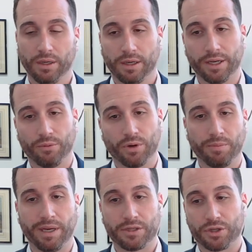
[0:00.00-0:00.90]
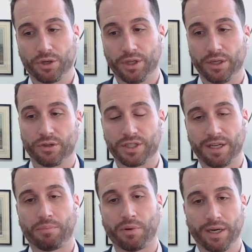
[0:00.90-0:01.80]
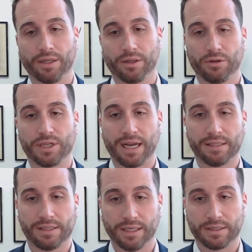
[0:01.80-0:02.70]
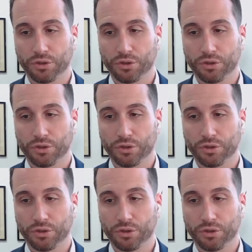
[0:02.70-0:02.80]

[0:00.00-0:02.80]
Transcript: And you want to make sure that you're separating those assets